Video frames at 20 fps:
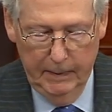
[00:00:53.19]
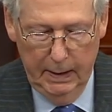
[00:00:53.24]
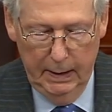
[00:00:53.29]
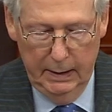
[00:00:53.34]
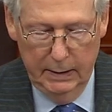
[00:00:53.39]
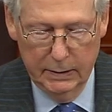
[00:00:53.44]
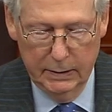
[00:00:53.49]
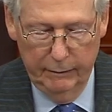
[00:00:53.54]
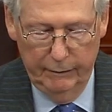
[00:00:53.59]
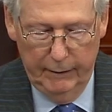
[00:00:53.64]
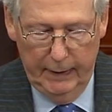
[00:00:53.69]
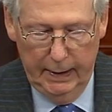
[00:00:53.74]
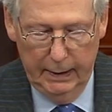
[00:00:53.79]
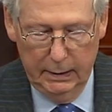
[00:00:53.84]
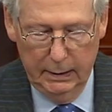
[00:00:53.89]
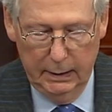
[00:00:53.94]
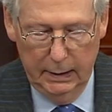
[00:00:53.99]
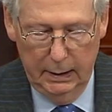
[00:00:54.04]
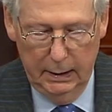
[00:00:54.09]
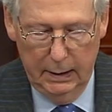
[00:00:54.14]
is the fact
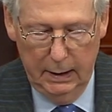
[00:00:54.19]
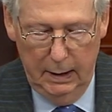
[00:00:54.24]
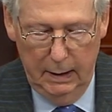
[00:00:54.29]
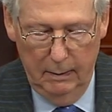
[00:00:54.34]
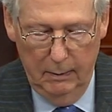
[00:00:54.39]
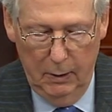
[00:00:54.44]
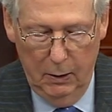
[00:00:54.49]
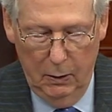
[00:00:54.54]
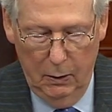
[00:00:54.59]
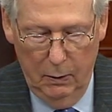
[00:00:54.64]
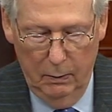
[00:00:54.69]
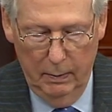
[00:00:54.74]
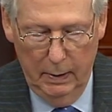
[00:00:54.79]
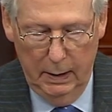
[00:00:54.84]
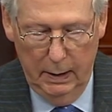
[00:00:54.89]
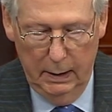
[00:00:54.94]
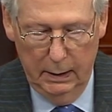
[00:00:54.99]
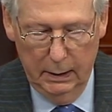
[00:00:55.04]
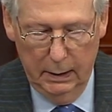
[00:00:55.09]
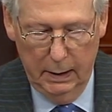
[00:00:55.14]
that they came home
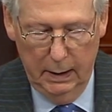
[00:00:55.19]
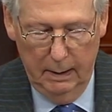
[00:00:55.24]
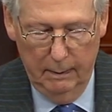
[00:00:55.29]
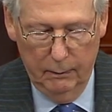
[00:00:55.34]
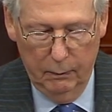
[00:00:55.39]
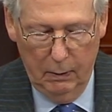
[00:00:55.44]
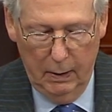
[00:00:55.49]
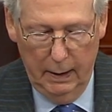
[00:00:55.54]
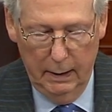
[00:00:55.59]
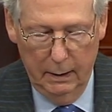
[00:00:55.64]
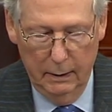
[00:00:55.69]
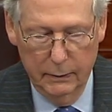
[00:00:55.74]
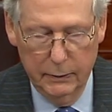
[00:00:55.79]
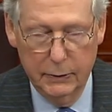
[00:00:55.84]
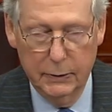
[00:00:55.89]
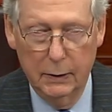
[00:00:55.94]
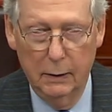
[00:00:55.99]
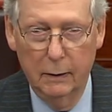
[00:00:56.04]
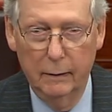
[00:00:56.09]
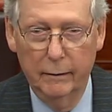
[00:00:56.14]
and kept right on
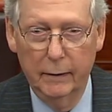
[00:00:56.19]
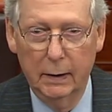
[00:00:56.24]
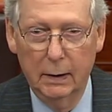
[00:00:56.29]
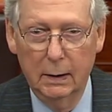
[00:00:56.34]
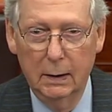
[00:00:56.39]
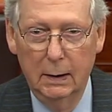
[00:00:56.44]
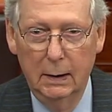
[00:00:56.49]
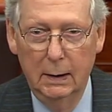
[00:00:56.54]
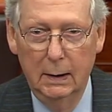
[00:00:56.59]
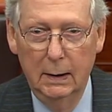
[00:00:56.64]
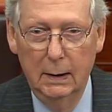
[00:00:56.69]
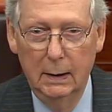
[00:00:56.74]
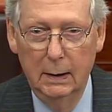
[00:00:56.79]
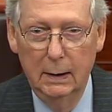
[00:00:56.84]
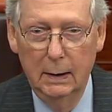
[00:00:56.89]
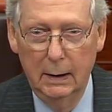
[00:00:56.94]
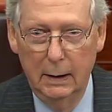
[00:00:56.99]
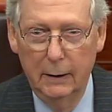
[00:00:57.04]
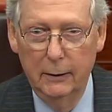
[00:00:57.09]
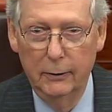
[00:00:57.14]
serving
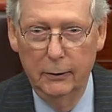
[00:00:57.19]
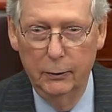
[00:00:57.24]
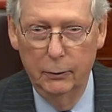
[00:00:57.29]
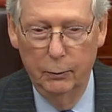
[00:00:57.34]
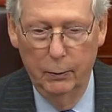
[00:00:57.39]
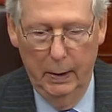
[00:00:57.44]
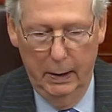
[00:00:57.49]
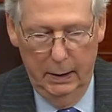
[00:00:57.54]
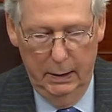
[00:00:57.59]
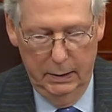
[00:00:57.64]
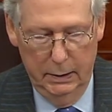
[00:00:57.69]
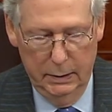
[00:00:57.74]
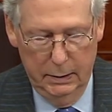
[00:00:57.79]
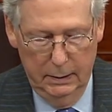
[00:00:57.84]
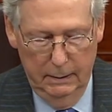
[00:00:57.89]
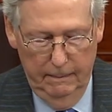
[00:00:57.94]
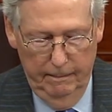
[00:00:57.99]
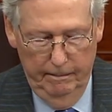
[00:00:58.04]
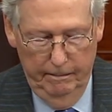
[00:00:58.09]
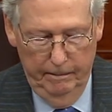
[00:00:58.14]
in new ways.
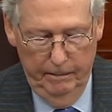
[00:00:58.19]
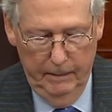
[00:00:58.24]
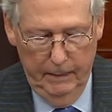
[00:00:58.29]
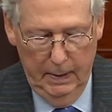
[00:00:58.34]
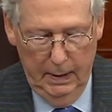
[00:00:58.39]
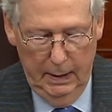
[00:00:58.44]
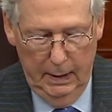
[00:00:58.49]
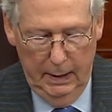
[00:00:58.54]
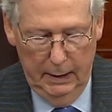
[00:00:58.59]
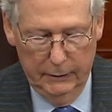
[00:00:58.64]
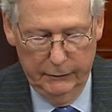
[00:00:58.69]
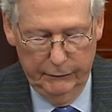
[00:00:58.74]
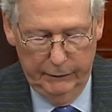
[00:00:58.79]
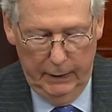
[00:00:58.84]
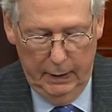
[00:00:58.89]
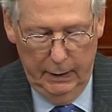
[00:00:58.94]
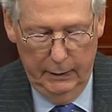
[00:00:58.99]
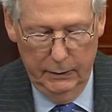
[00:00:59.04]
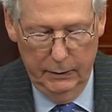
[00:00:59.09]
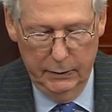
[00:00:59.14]
As
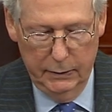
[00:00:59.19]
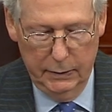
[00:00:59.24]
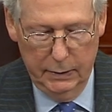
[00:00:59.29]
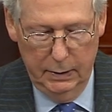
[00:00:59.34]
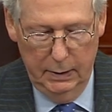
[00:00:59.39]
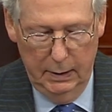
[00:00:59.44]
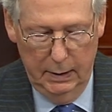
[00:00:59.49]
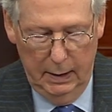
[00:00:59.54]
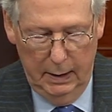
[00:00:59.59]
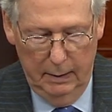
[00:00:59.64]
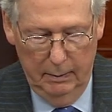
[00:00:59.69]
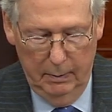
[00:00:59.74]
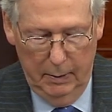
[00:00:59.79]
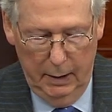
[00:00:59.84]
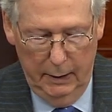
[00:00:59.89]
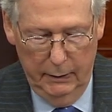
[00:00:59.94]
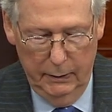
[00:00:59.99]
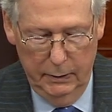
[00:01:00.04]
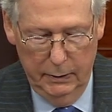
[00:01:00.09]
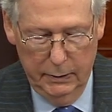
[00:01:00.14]
fathers and
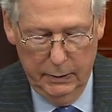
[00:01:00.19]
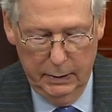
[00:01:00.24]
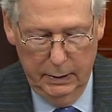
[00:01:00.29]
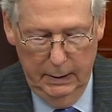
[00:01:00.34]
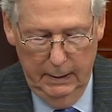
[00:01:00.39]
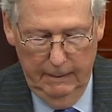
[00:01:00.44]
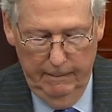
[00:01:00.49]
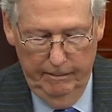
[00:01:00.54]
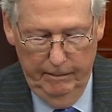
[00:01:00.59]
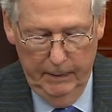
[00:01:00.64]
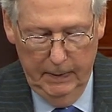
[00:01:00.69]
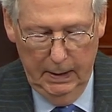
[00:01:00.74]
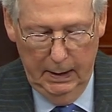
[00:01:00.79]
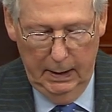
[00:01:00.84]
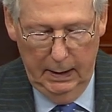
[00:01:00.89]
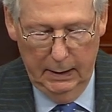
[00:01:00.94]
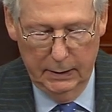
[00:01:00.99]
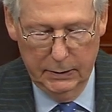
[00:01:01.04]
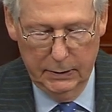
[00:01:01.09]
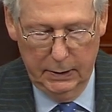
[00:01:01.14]
mothers,
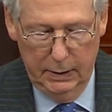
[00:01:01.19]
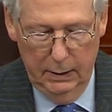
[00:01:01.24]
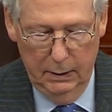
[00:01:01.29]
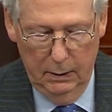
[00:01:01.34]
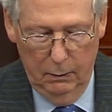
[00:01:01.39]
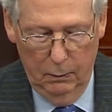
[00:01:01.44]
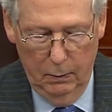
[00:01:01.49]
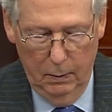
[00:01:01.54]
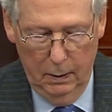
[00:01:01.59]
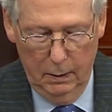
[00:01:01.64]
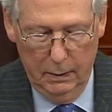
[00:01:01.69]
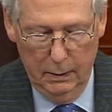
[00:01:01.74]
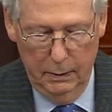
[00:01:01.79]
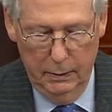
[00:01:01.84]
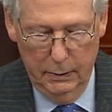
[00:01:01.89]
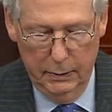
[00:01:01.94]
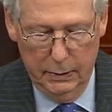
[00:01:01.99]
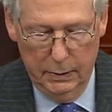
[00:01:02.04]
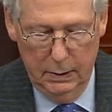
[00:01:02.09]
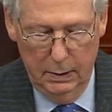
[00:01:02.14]
as skilled
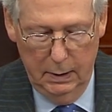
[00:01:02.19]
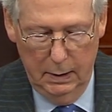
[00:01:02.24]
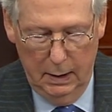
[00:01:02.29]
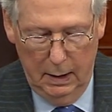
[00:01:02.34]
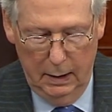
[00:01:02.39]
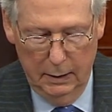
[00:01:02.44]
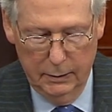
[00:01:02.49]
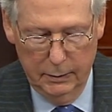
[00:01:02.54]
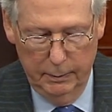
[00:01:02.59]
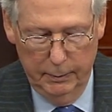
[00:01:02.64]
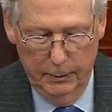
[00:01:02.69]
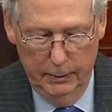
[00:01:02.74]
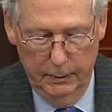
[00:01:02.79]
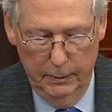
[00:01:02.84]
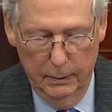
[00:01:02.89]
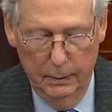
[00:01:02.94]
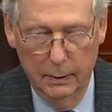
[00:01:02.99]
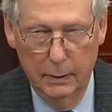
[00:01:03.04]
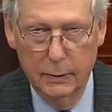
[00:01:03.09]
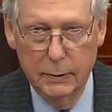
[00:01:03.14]
workers,
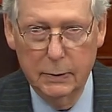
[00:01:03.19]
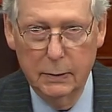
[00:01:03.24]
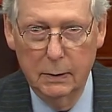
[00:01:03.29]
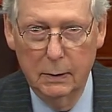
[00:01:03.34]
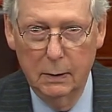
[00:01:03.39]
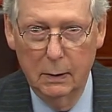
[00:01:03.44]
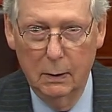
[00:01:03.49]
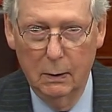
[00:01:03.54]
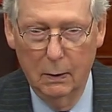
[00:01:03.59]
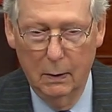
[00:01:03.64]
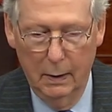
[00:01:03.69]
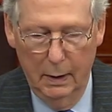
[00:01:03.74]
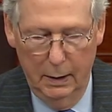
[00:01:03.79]
entrepreneurs, or